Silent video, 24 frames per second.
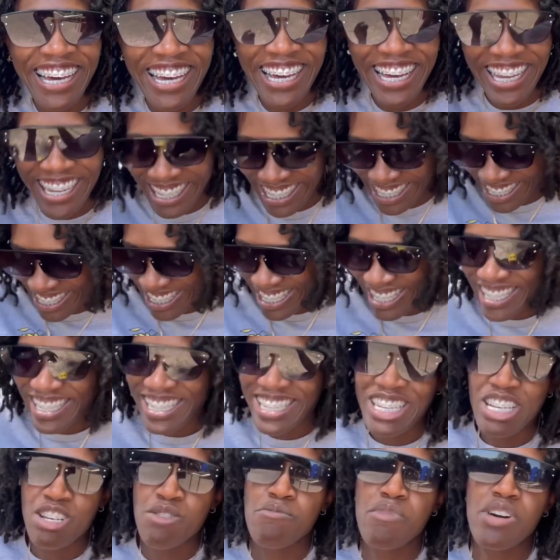but,
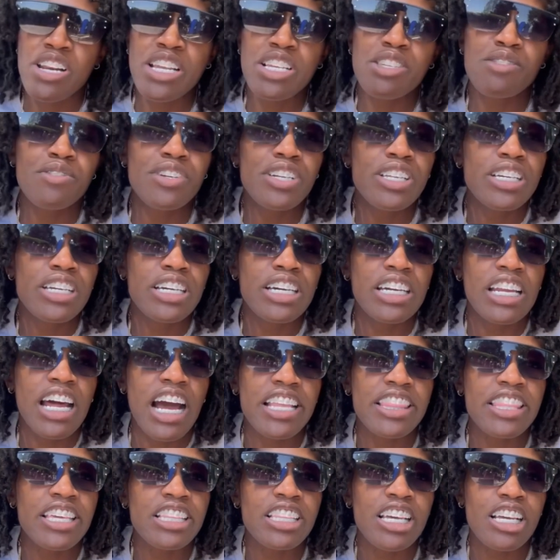um, but it's really good. I
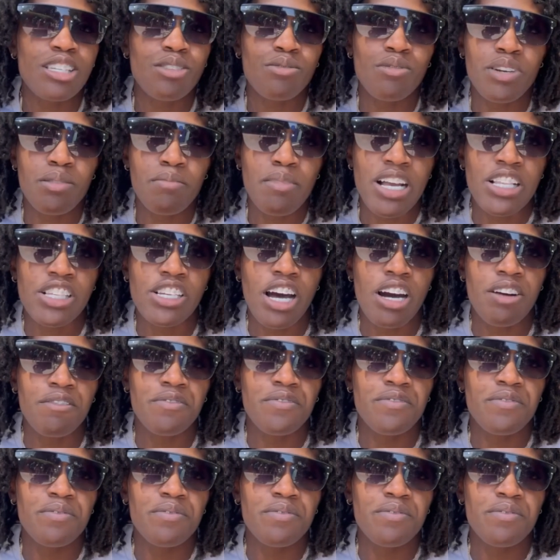think that's one of my top.